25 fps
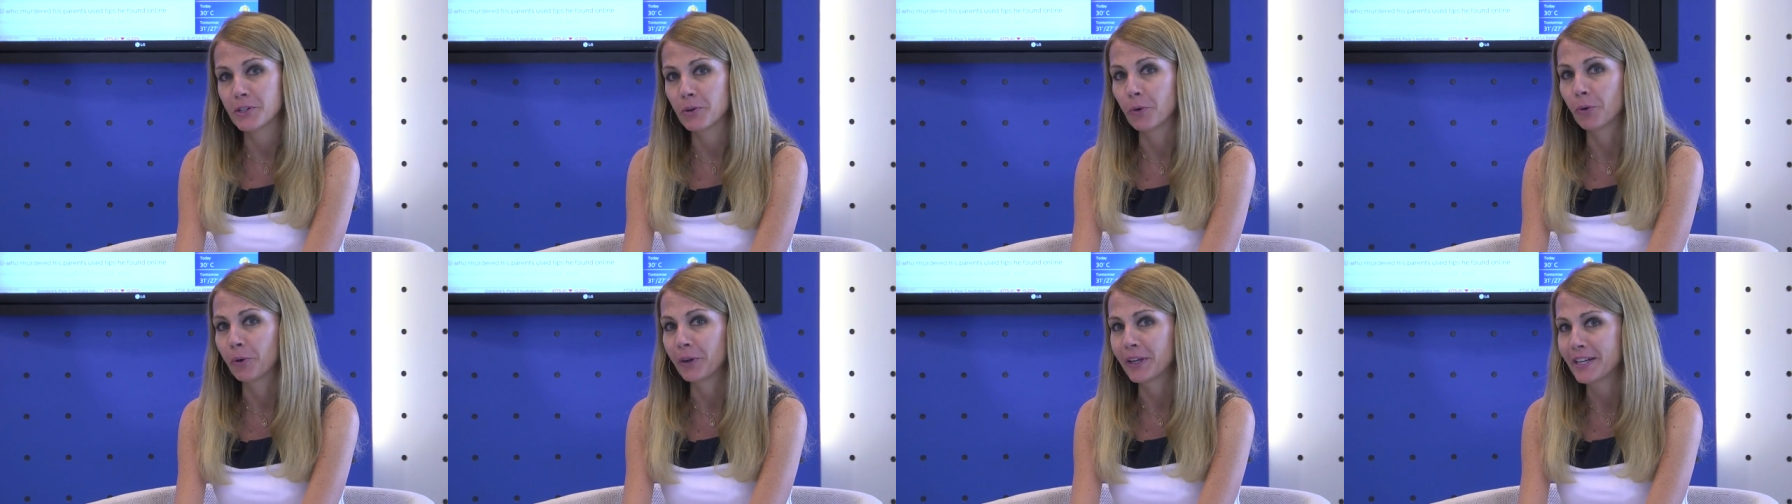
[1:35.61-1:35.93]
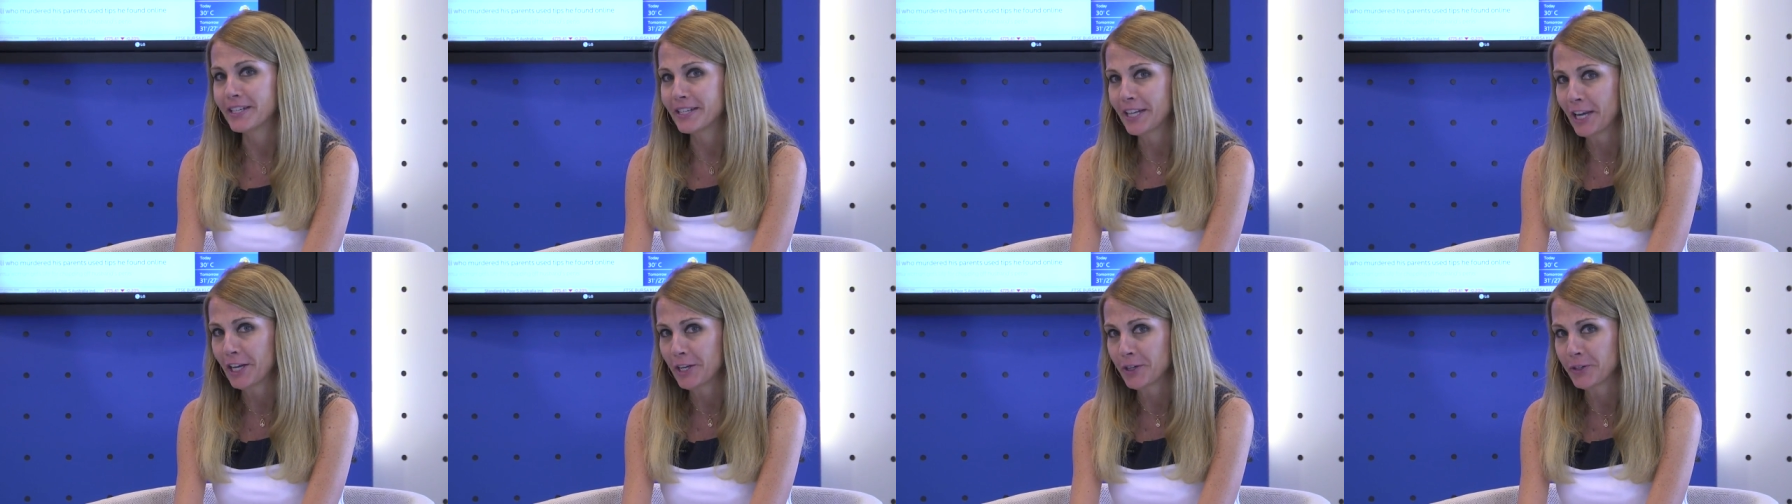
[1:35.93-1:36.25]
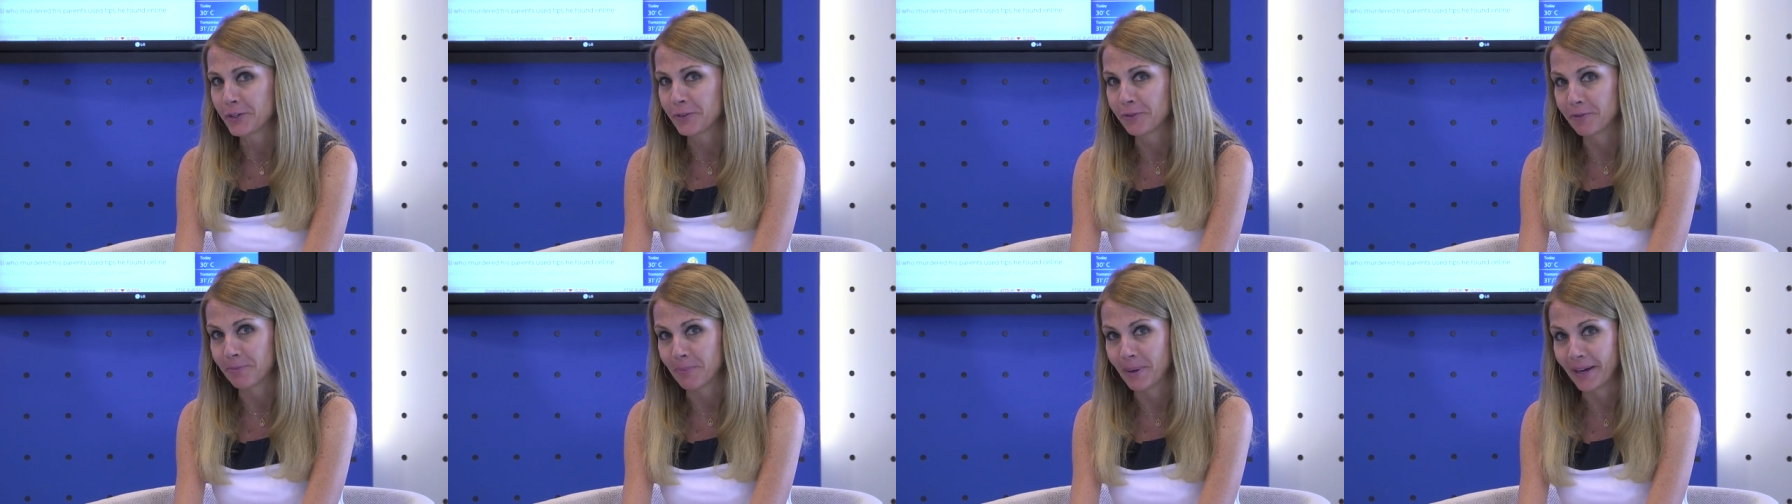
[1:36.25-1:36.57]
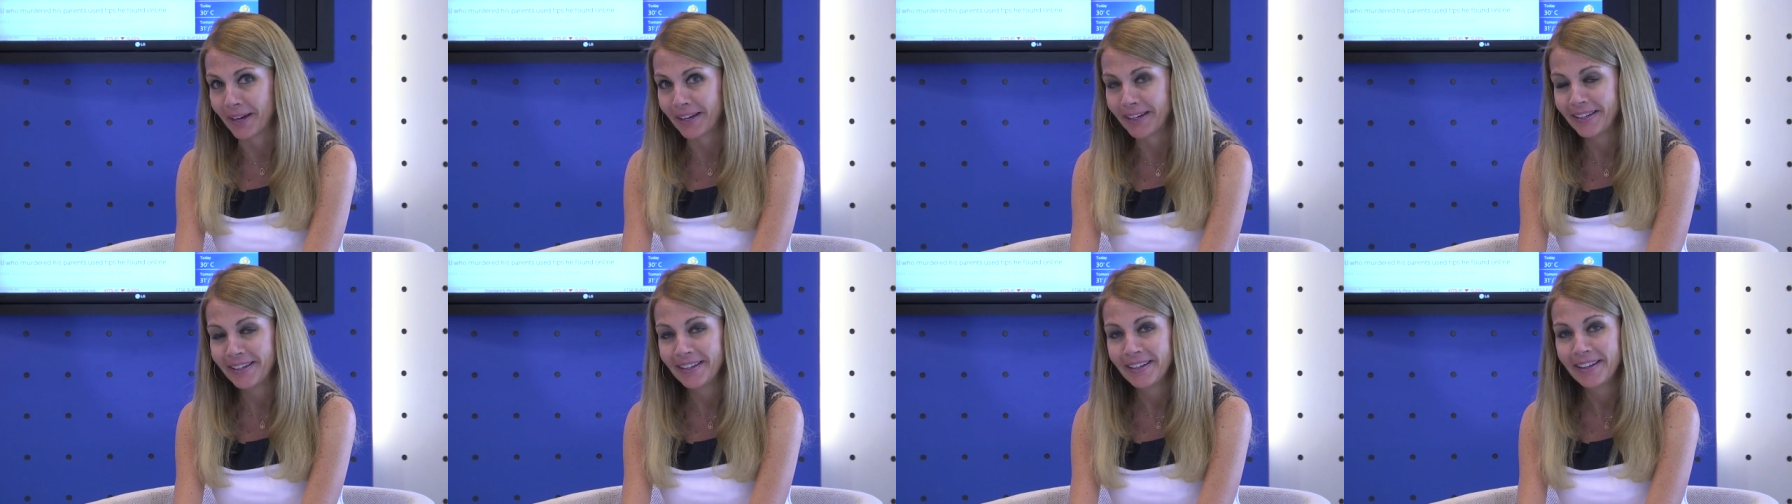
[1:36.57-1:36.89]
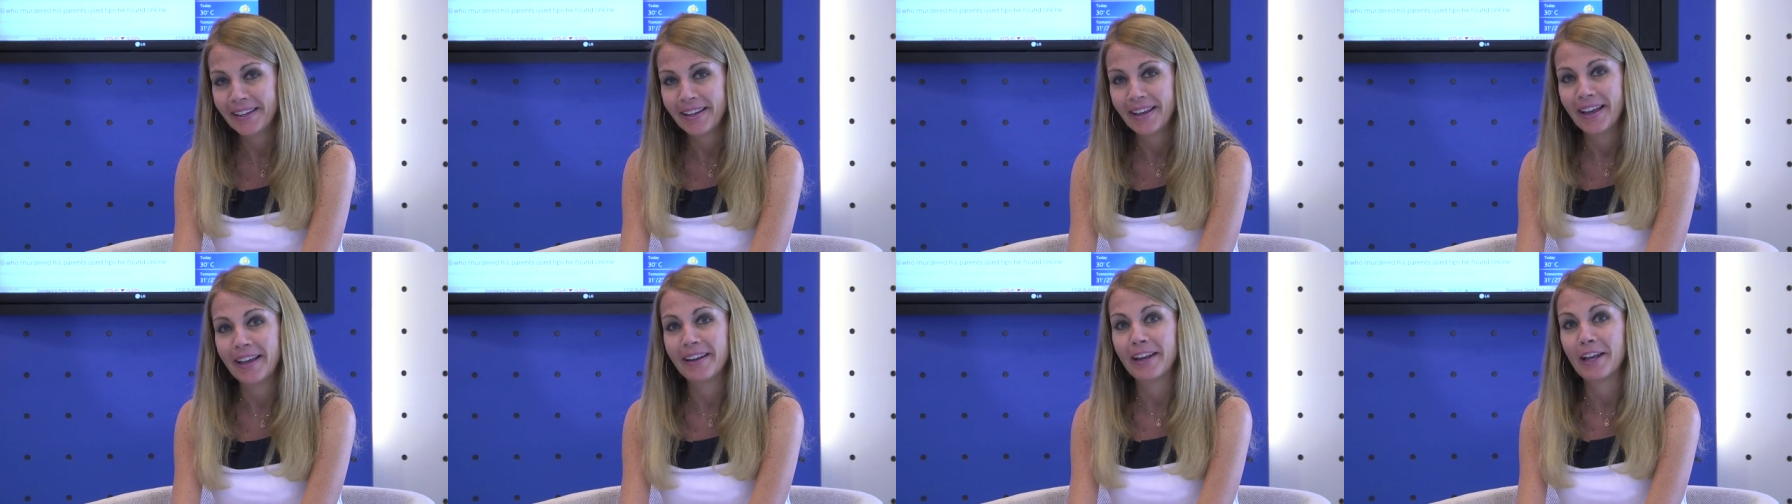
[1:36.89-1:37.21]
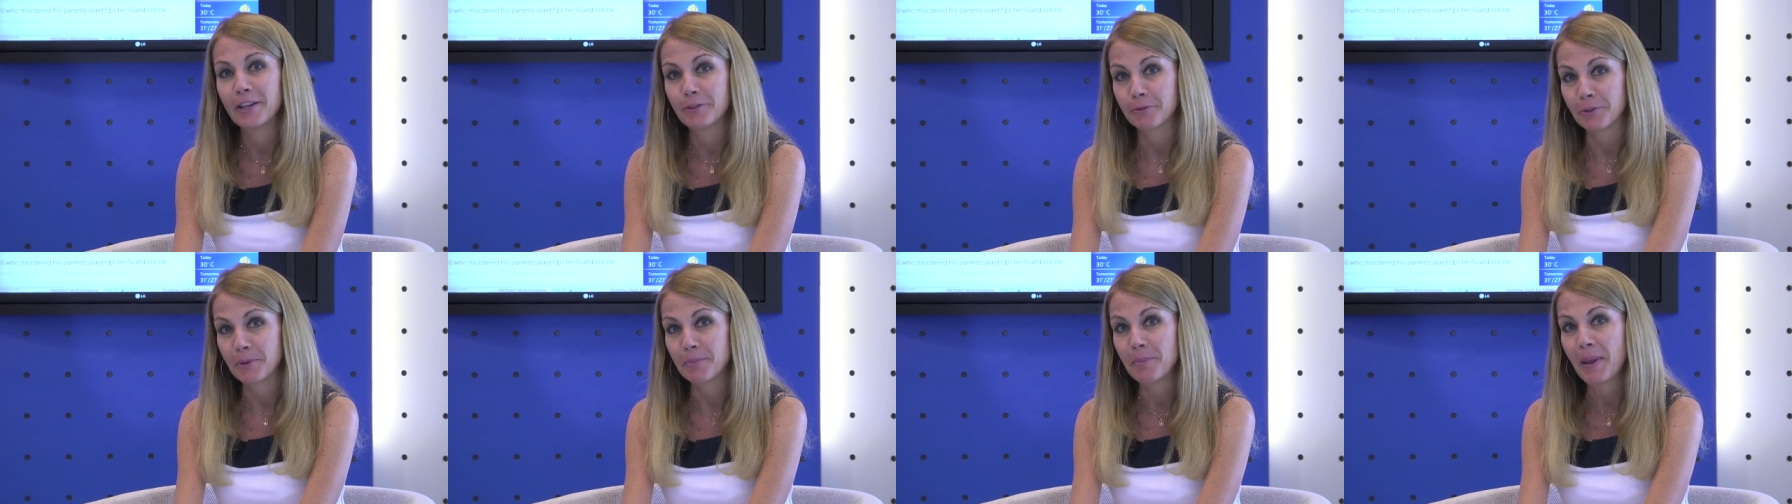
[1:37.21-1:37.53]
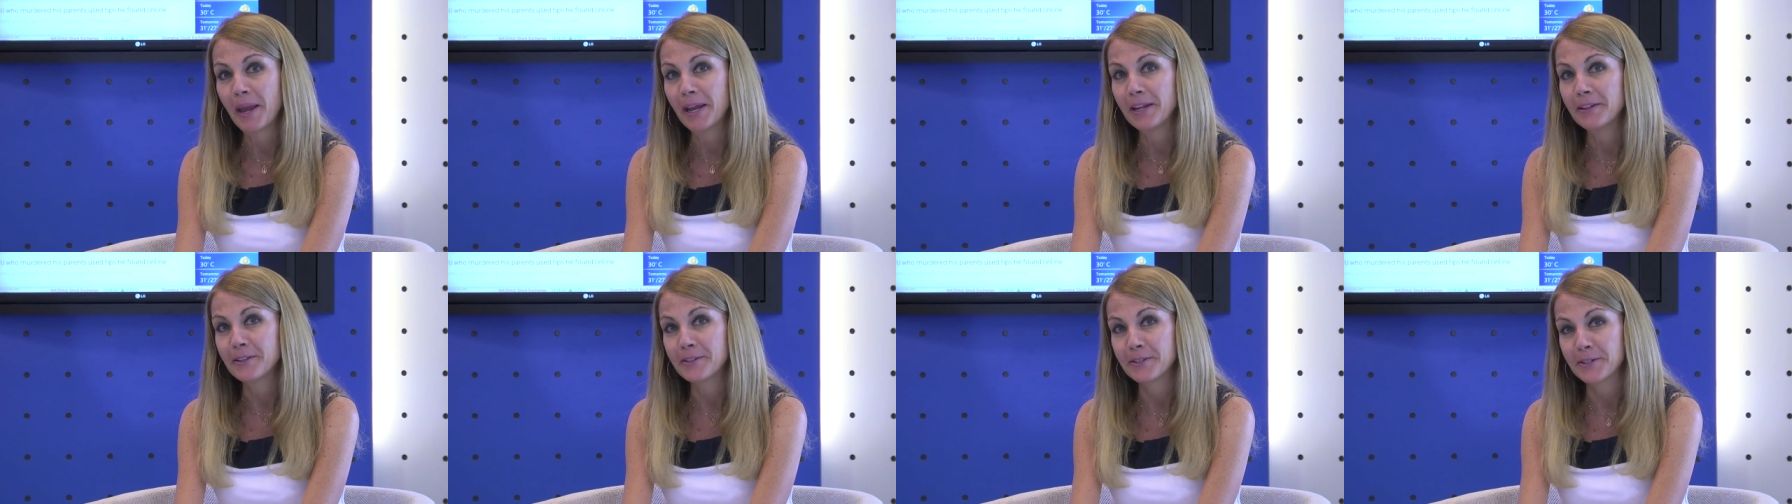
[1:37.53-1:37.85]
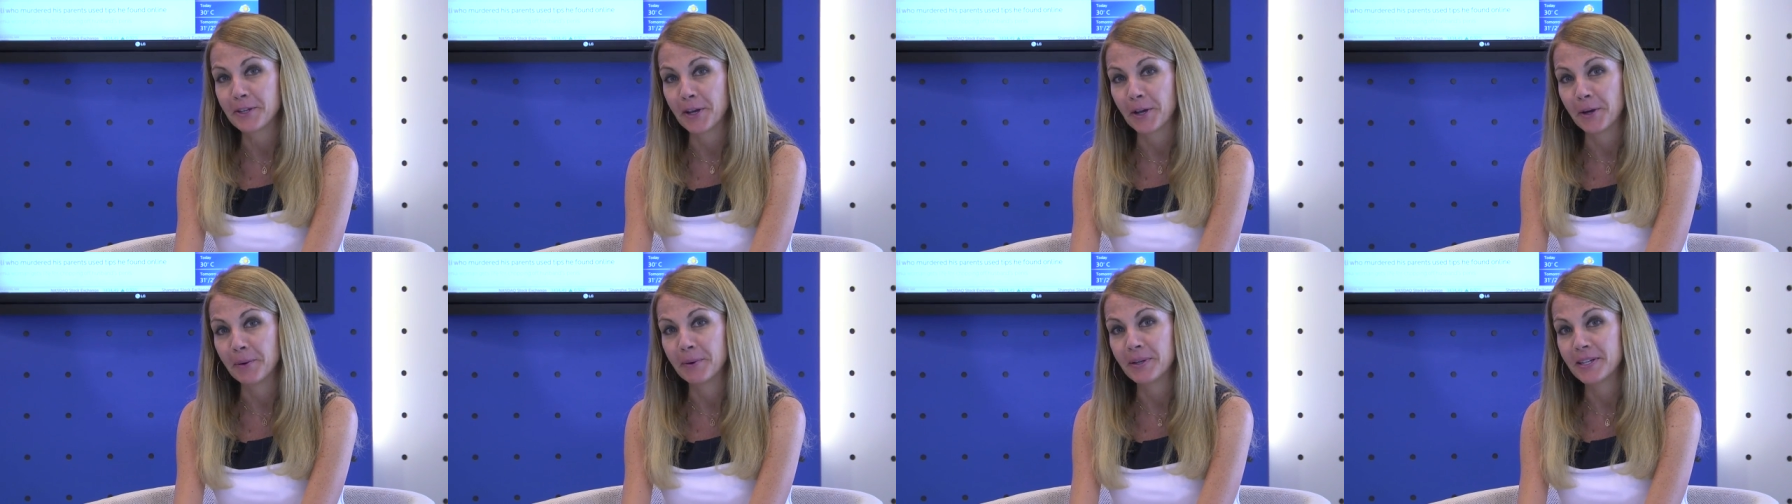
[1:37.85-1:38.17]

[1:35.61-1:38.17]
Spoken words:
an orientation of mine and has remained so,